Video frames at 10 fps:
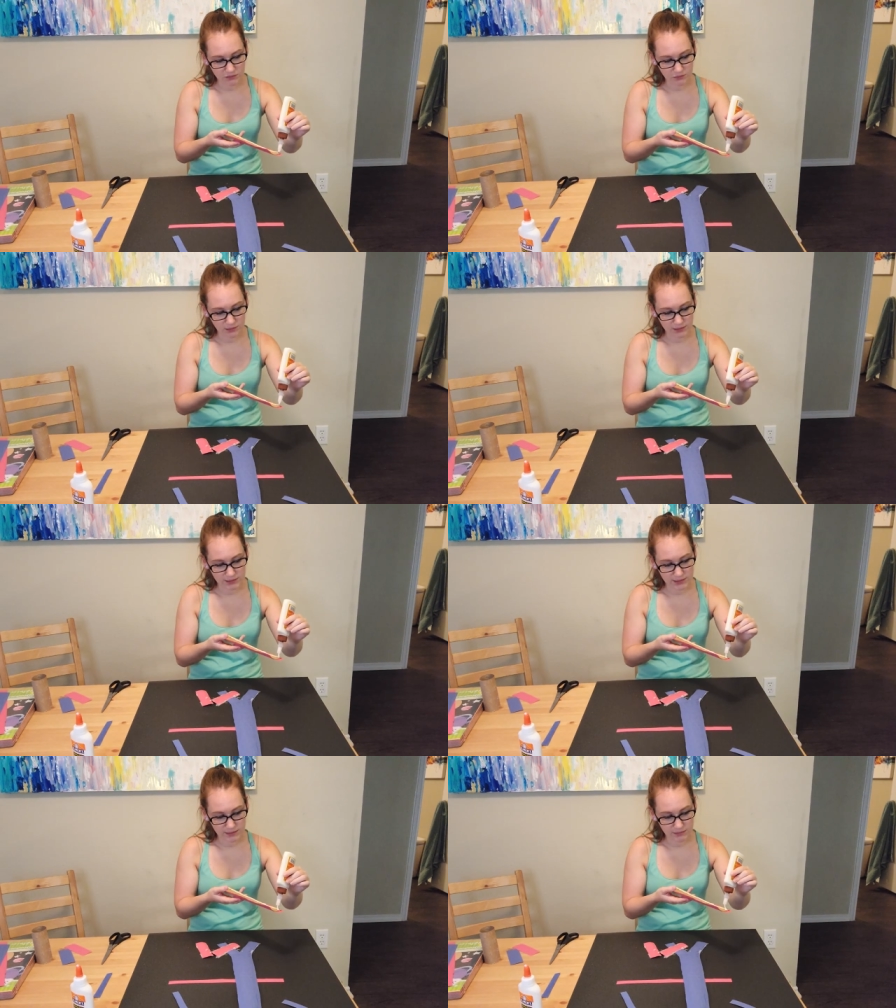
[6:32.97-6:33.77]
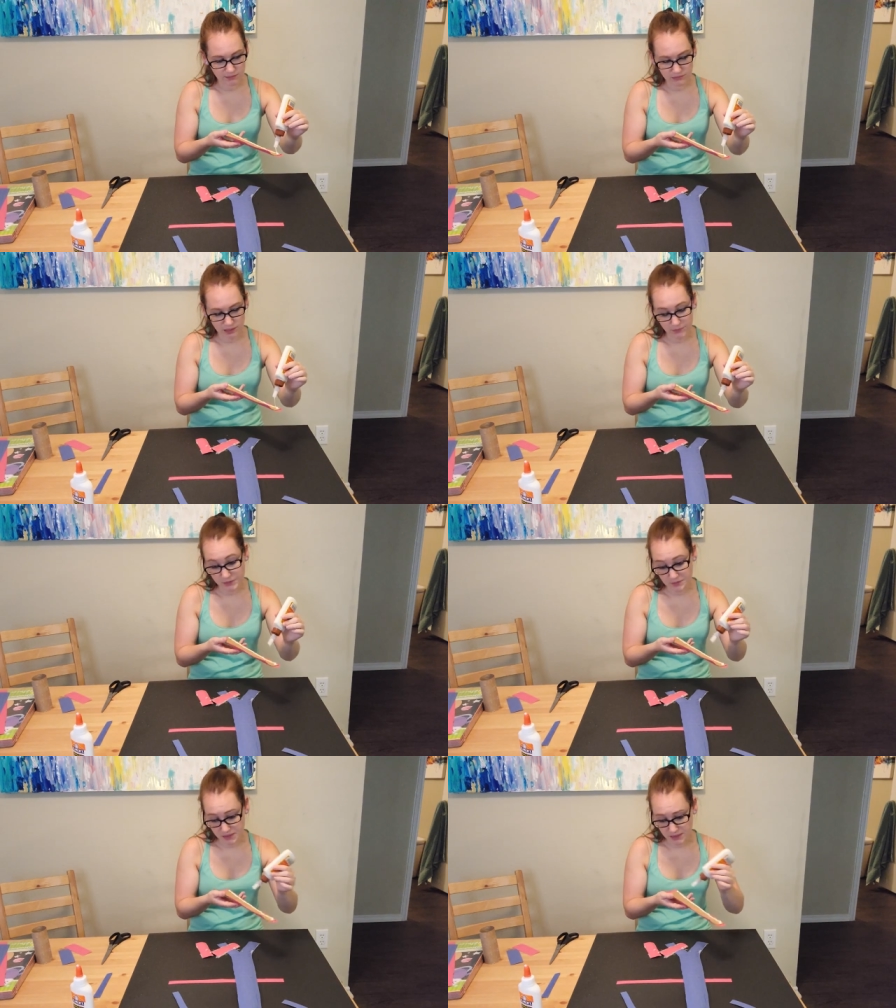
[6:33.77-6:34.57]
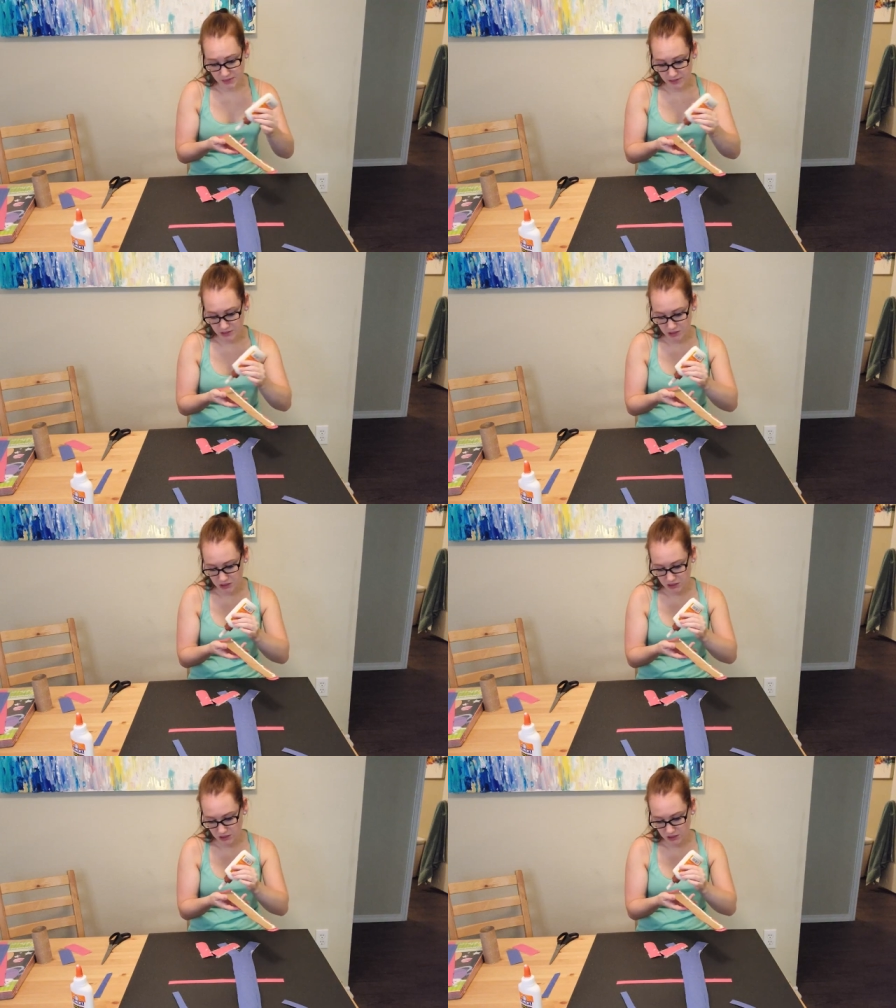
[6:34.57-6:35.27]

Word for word: was that it was a miscarriage,